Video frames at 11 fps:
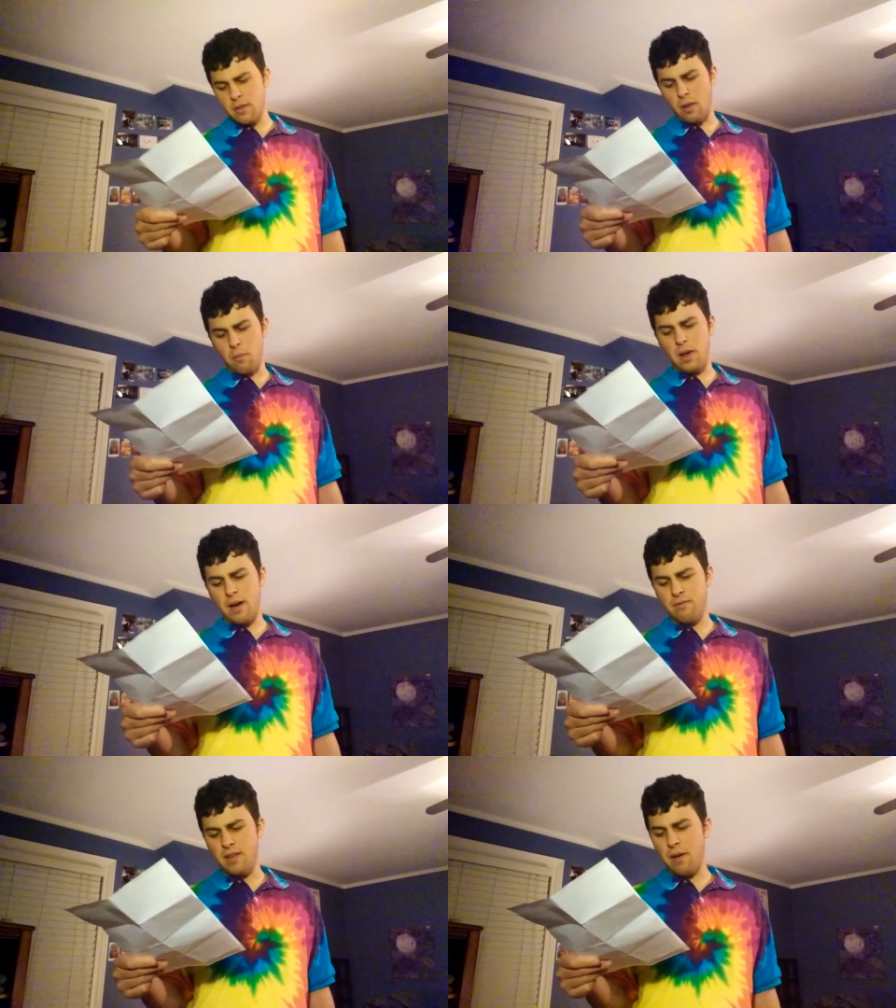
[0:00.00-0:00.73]
Then we
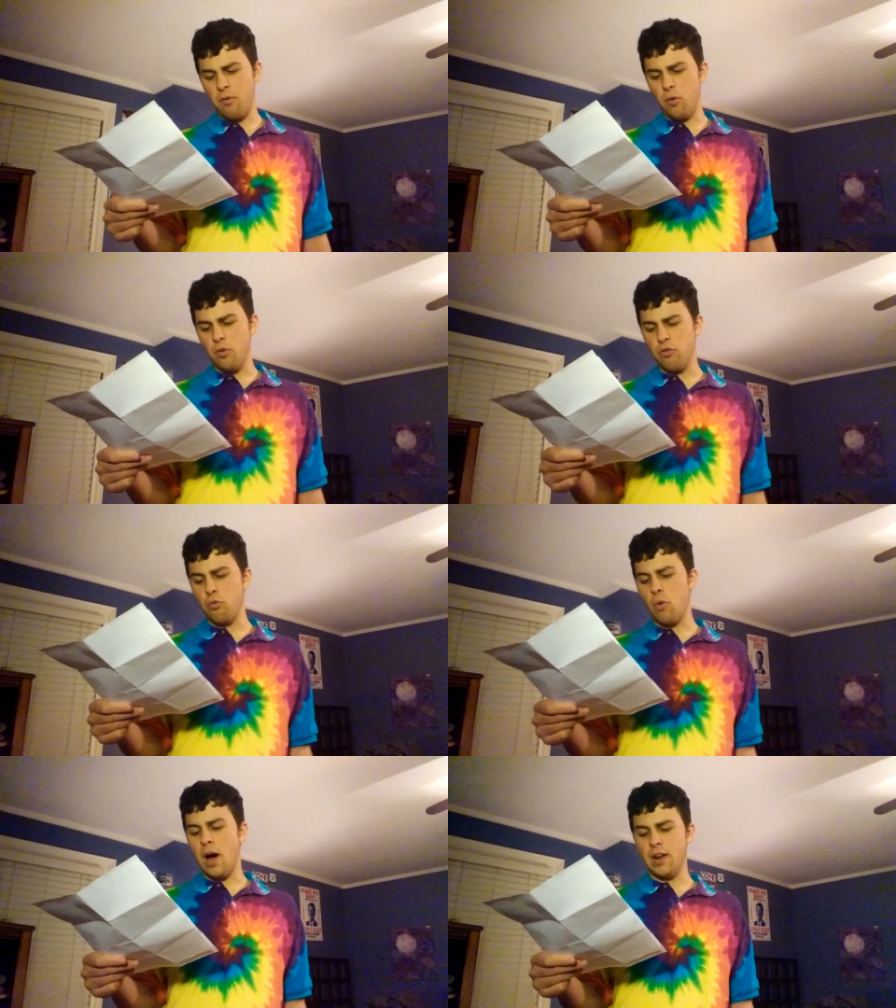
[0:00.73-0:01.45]
have Neville and
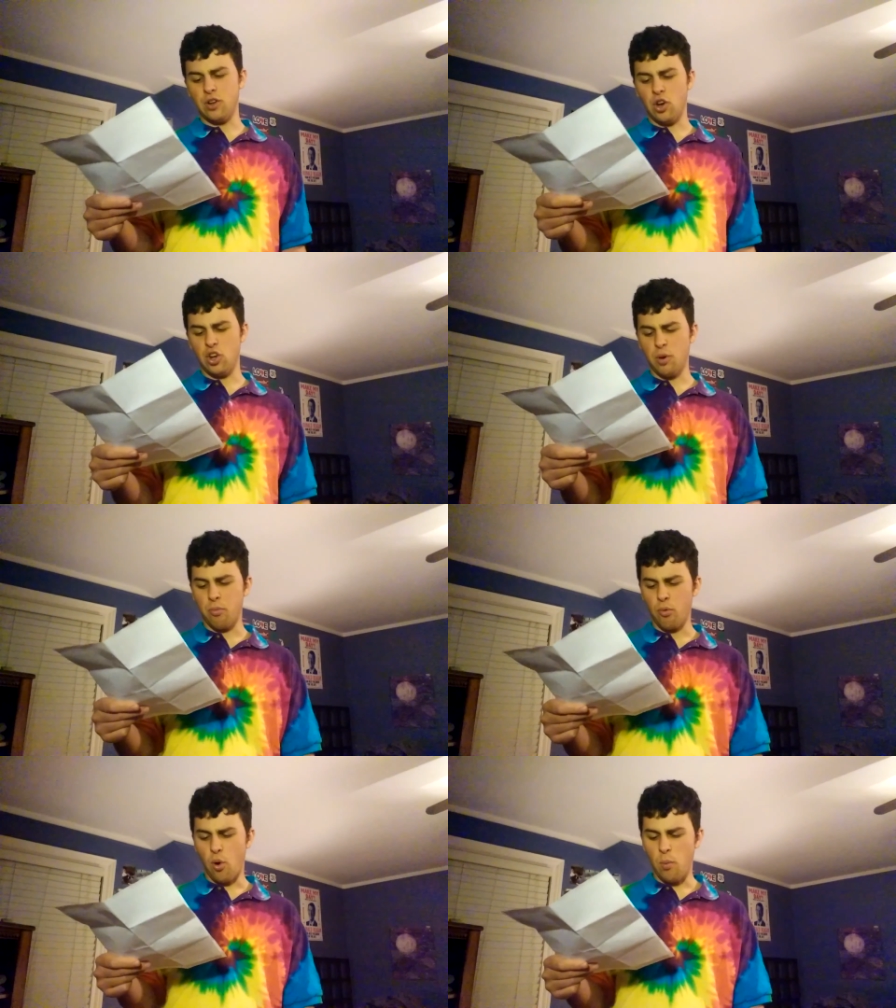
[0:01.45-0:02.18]
Swann cutting a
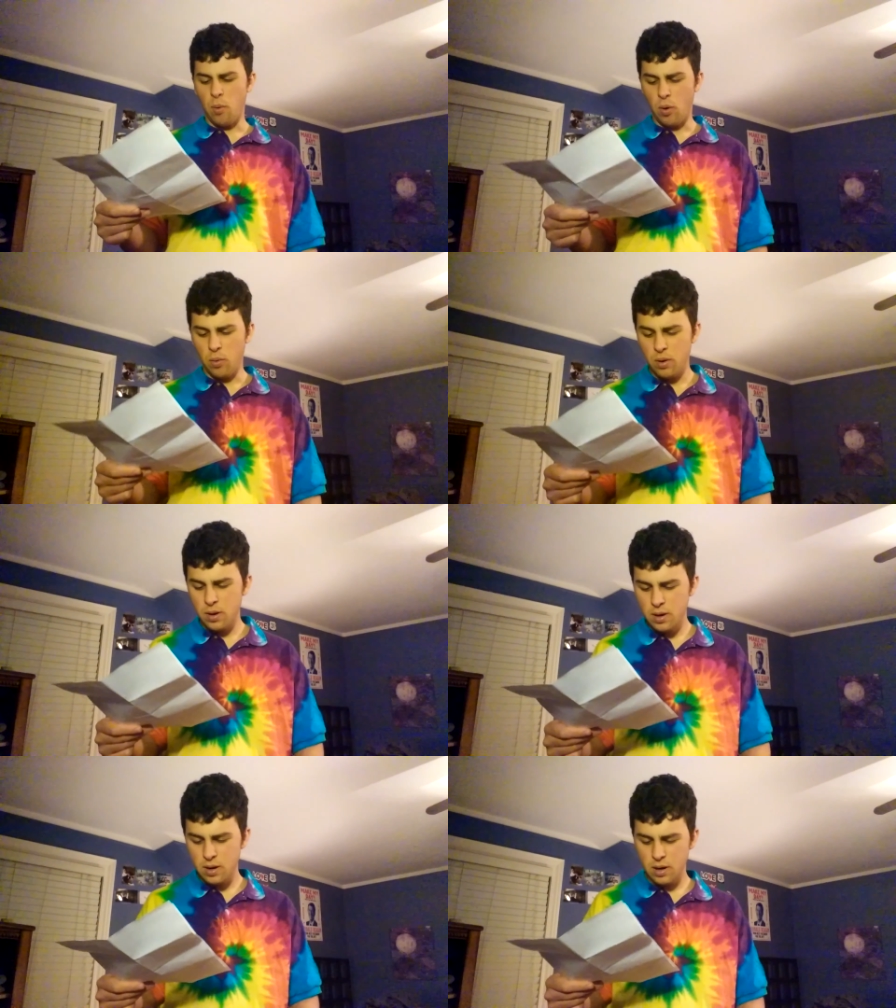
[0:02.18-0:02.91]
promo.
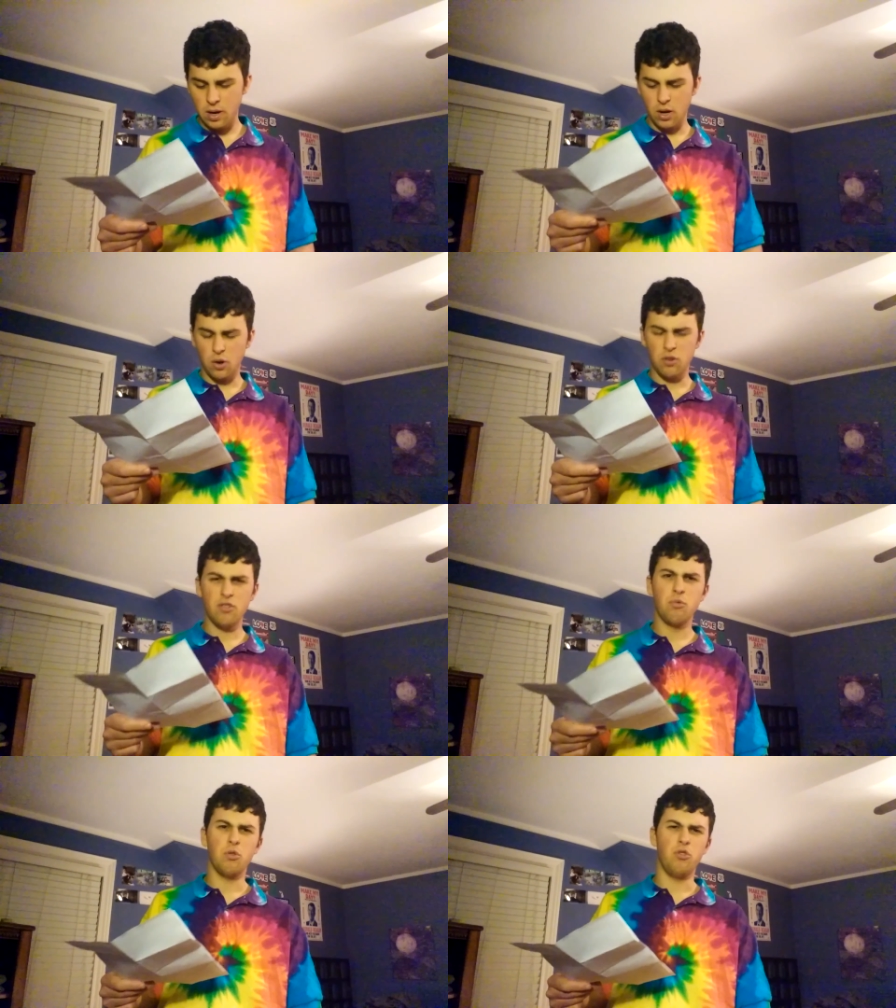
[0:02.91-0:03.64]
You know, it
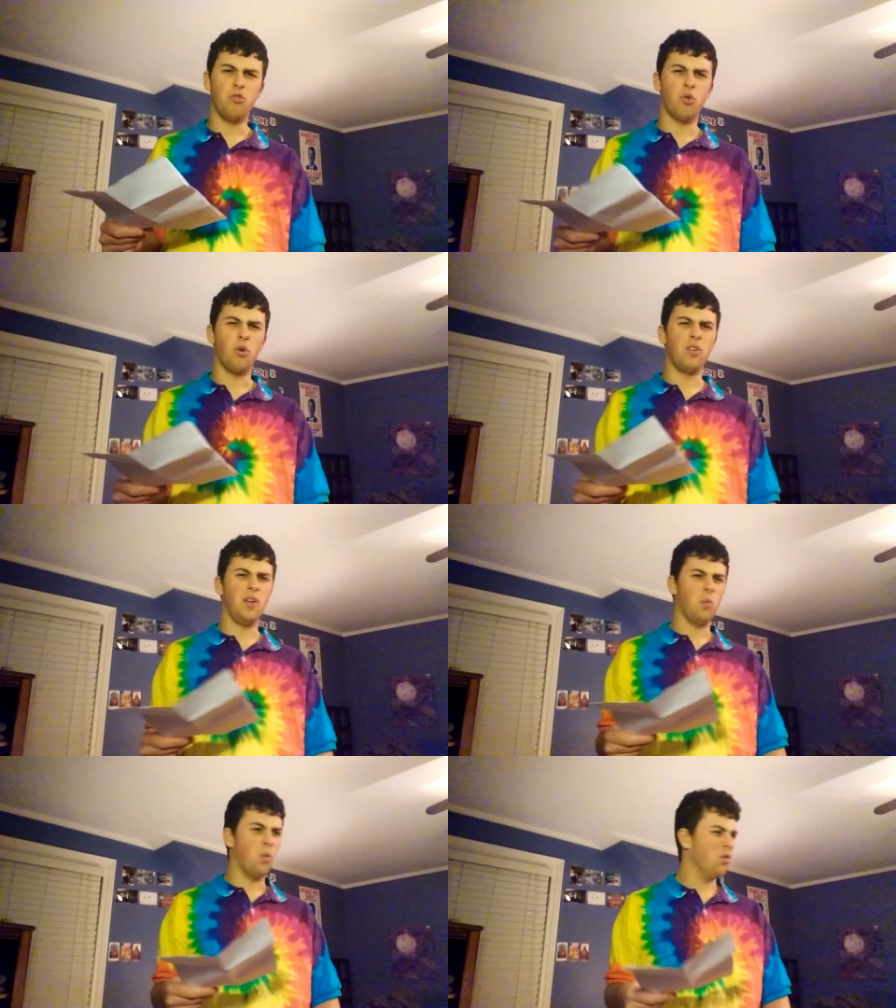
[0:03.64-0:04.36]
just was short
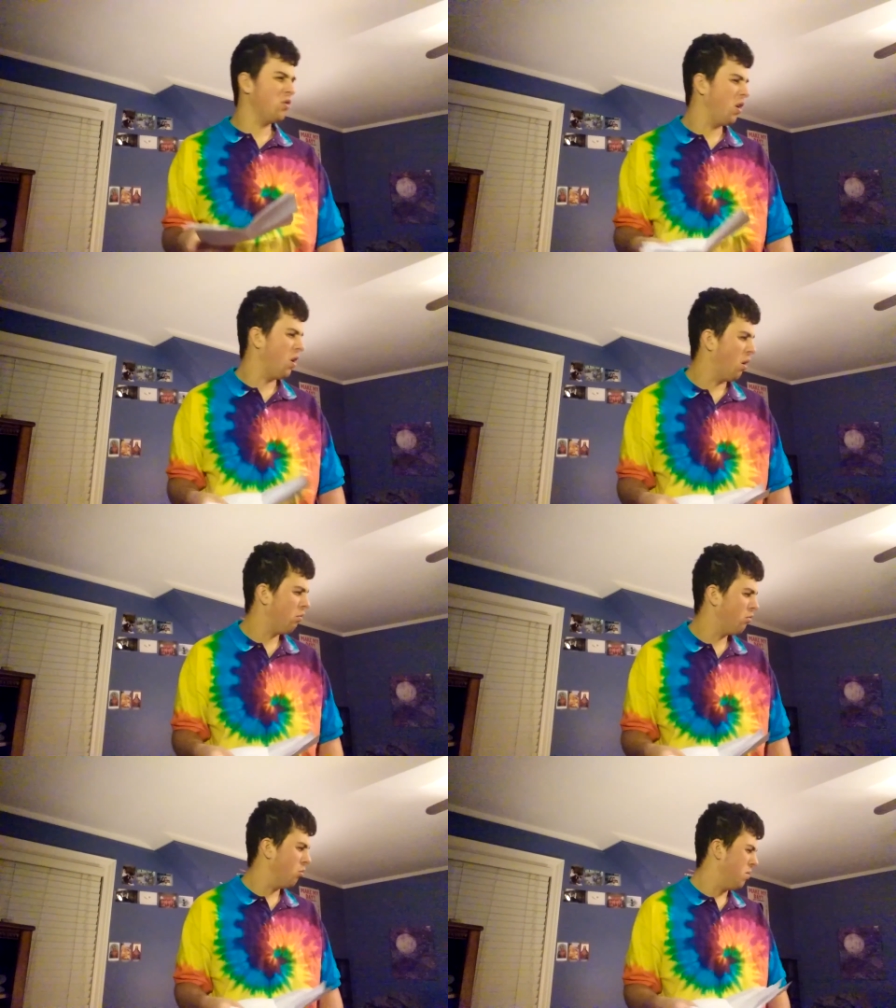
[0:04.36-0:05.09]
and it wasn't
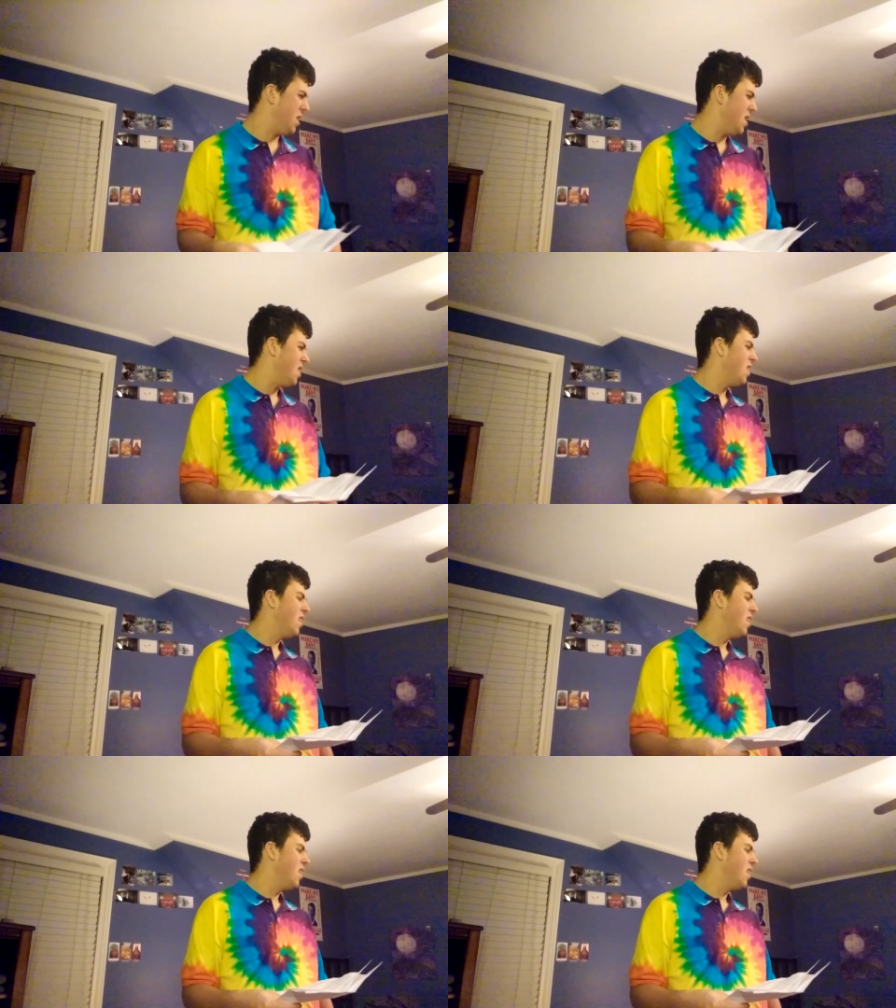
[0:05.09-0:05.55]
enough for me.